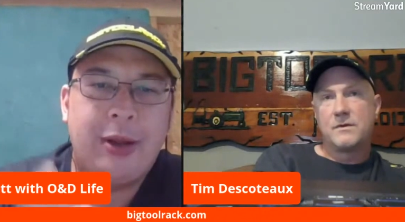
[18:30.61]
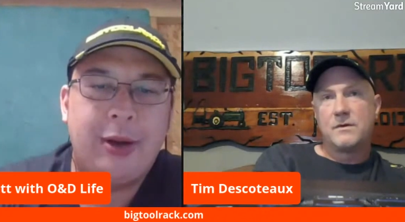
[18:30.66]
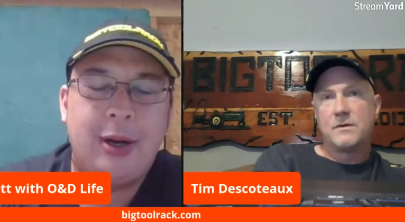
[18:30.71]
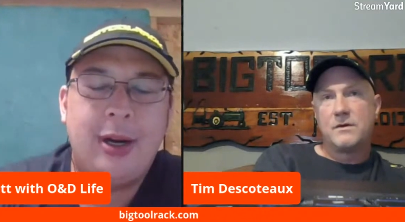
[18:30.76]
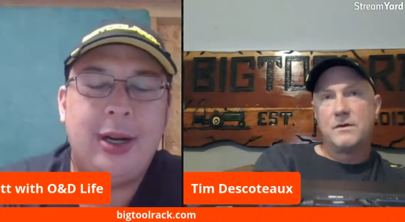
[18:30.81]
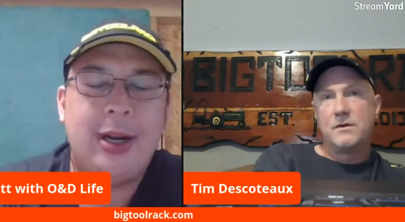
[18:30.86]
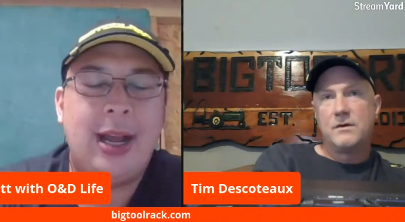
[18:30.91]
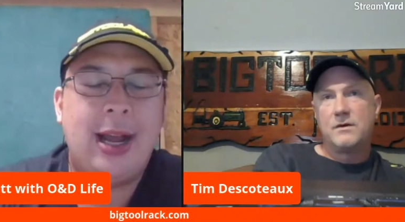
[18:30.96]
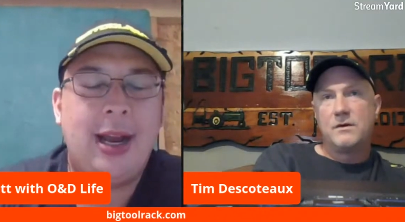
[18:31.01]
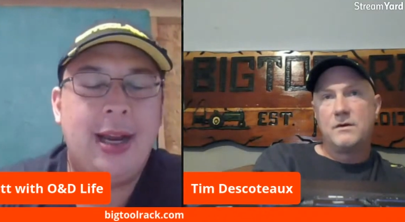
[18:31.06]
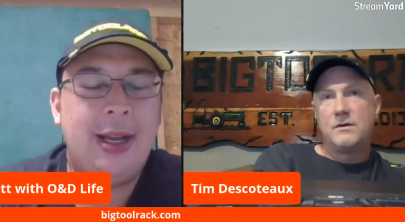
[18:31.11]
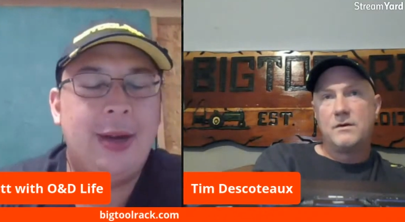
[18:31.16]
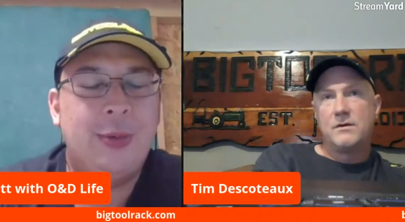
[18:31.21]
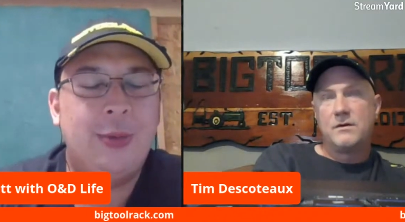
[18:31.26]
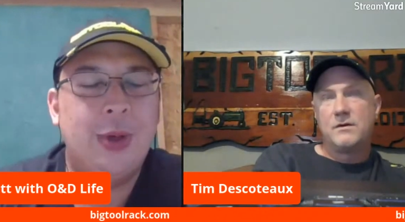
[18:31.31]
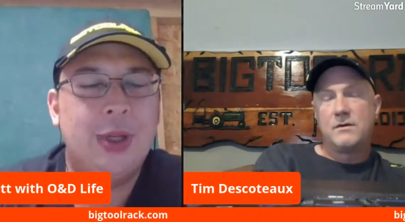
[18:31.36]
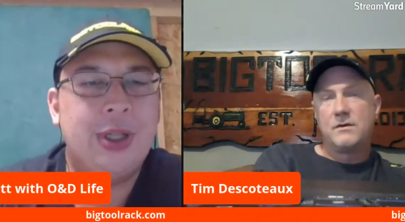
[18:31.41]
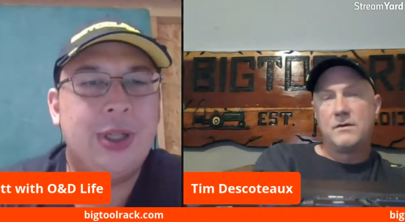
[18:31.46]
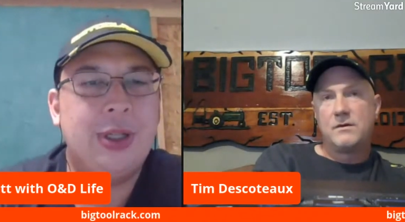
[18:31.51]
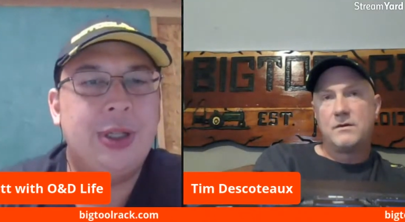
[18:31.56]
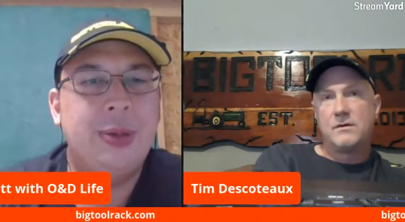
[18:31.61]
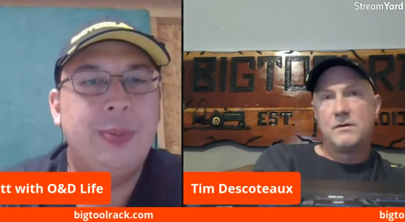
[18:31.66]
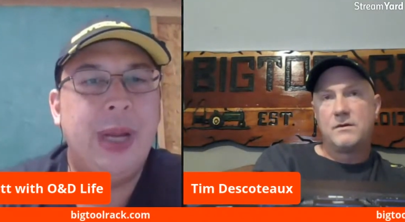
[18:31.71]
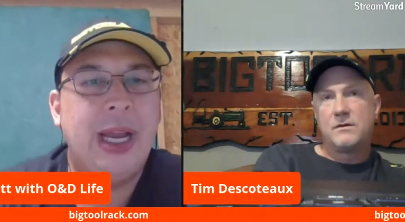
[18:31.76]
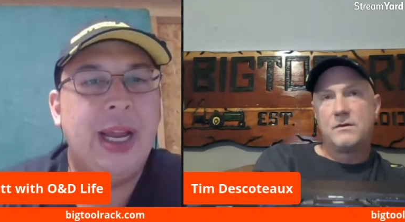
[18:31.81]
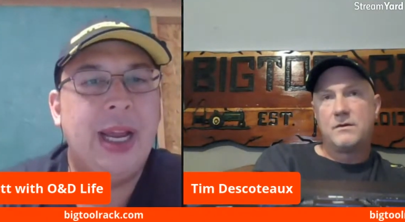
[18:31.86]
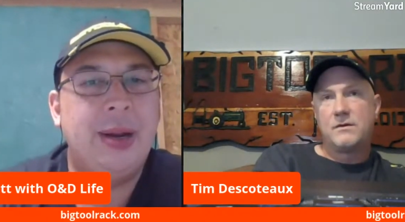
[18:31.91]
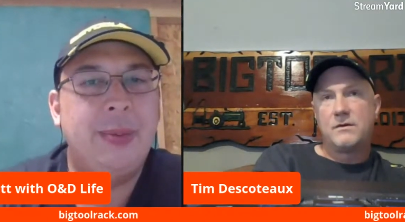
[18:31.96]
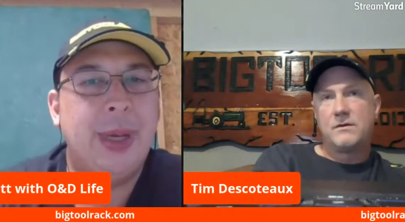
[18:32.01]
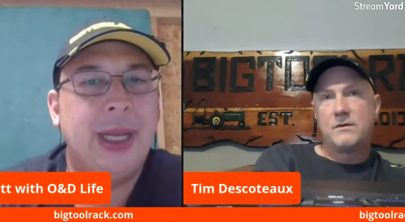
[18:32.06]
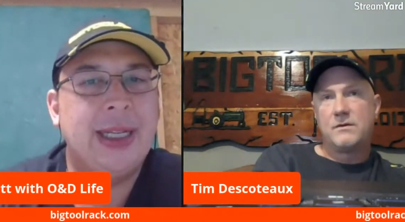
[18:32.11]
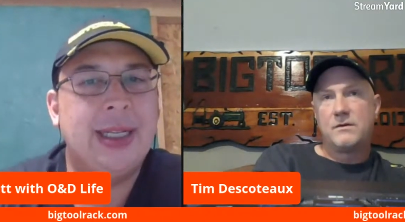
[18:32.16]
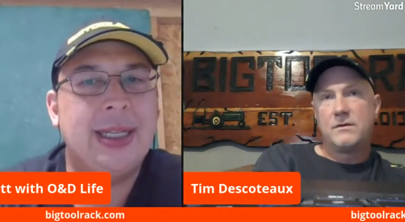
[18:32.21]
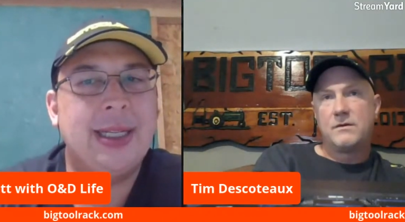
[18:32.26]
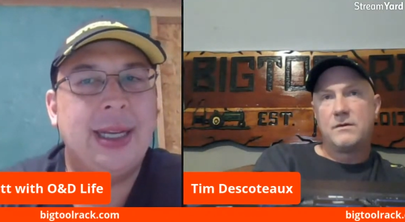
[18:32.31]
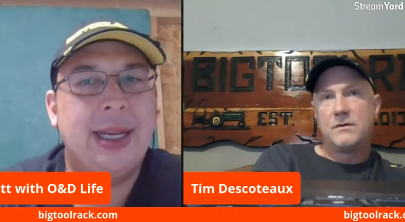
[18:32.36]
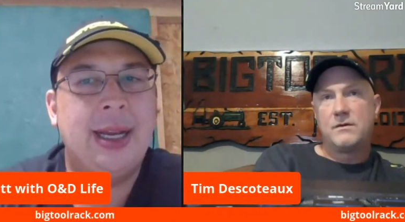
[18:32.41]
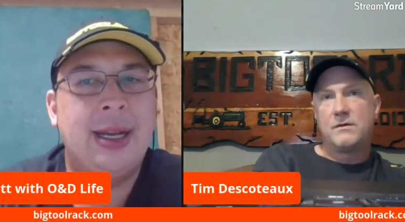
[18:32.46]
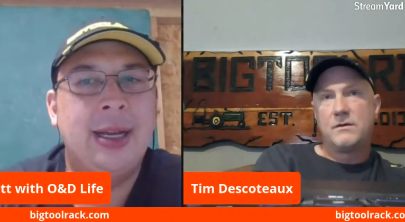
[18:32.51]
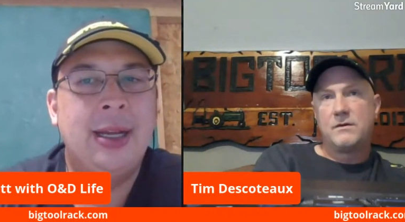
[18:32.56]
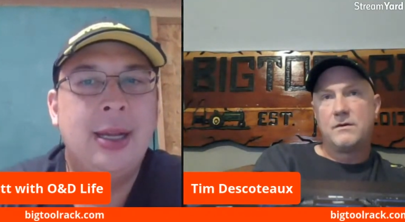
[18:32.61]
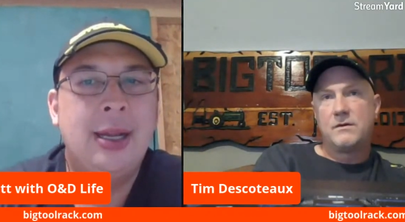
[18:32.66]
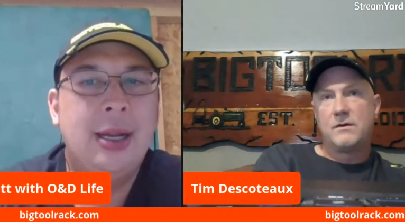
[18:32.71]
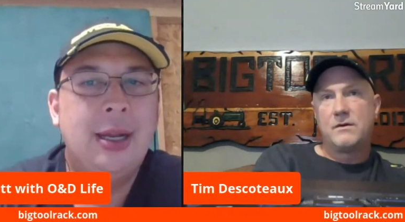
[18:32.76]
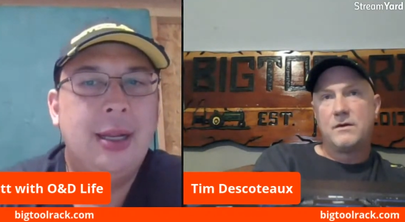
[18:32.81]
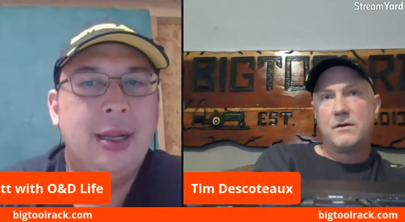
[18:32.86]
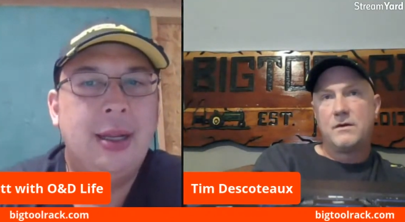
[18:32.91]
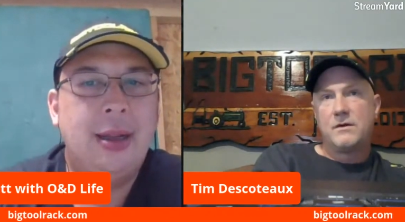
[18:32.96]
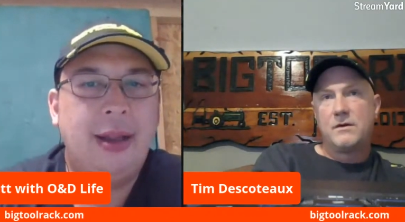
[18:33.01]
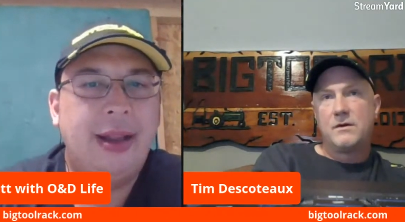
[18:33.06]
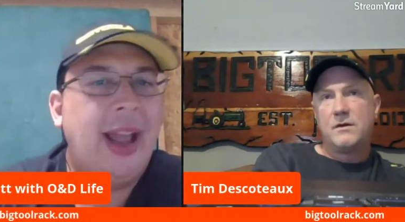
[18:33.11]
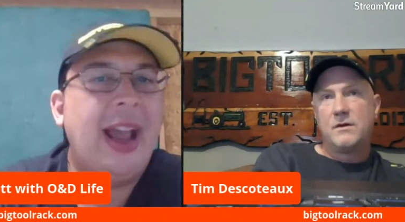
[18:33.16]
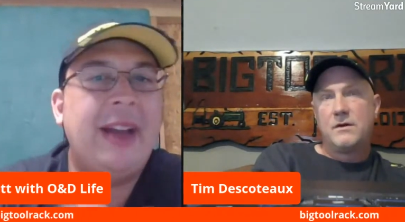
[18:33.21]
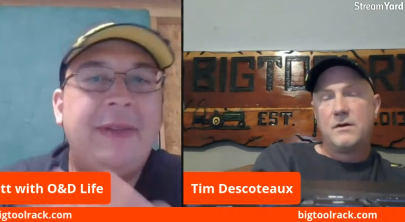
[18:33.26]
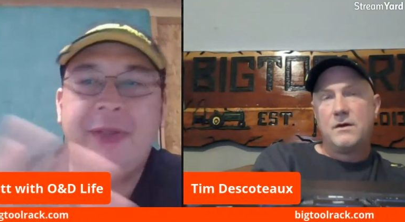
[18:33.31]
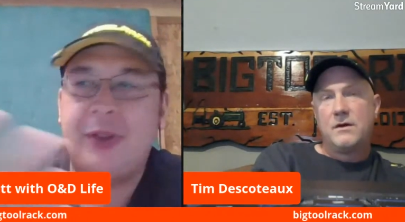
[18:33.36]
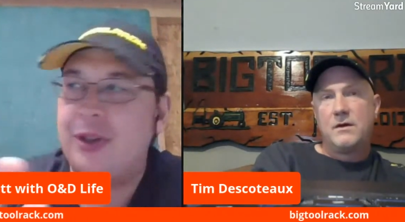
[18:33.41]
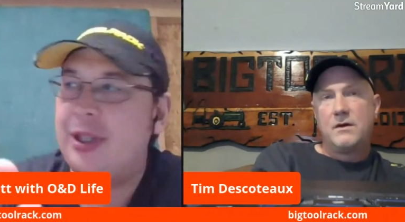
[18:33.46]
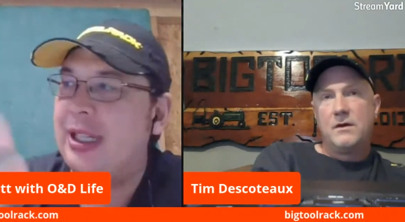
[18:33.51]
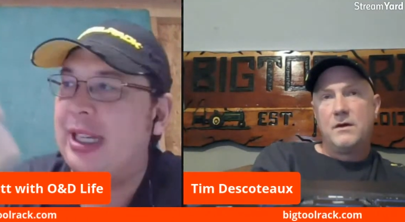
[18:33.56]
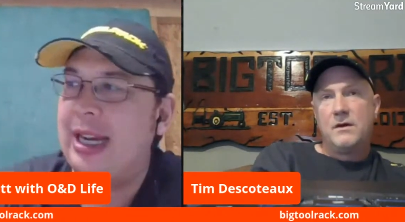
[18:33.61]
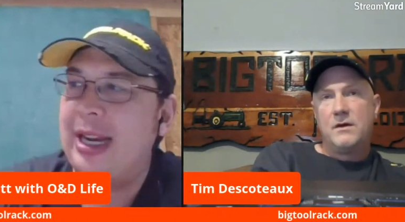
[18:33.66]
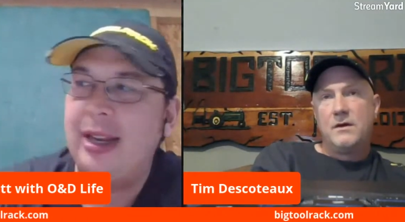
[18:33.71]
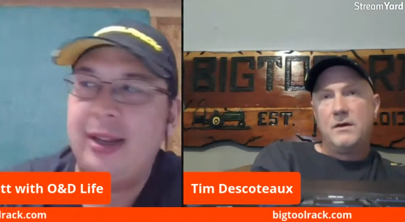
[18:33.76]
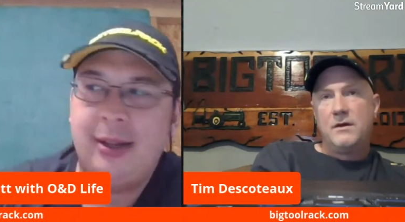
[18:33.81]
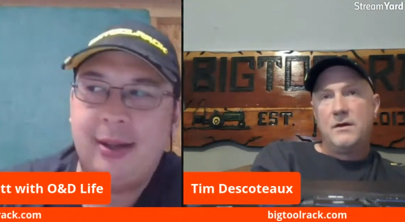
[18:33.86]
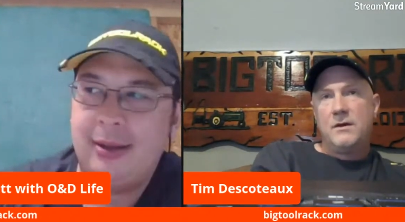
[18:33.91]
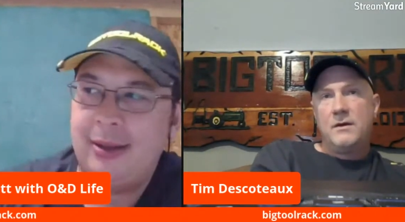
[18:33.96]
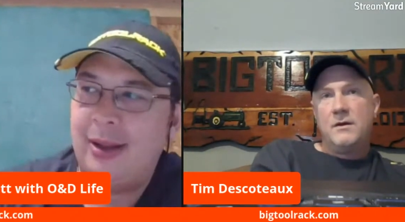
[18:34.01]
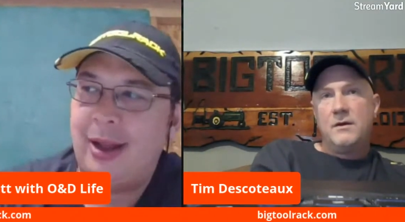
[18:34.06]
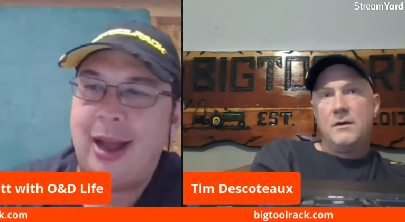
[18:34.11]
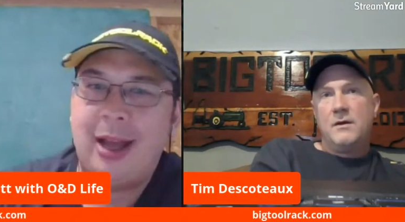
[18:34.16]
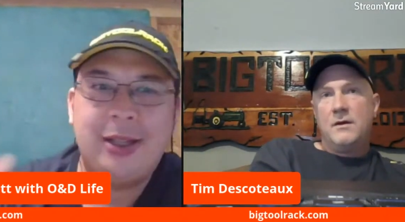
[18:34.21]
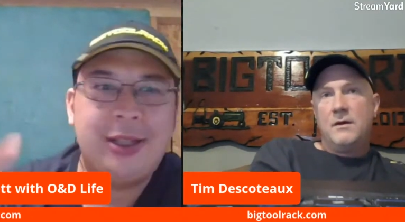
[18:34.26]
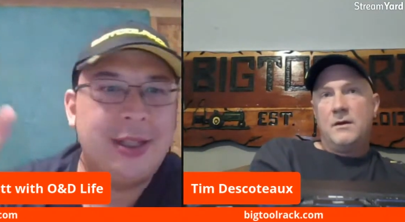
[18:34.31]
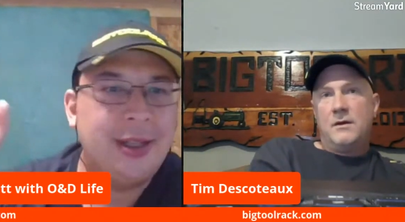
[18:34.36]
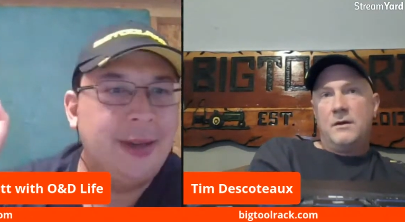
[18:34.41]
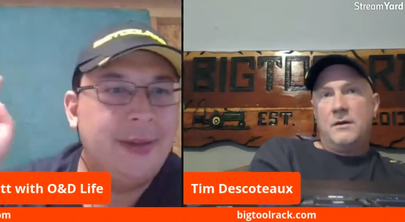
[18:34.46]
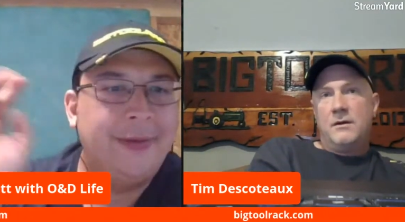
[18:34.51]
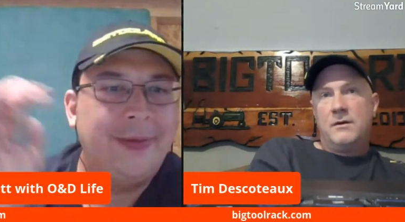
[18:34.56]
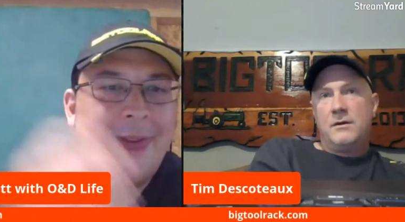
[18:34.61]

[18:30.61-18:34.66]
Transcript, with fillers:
Speaker 1: whether or not it was too big, but uh, after seeing lots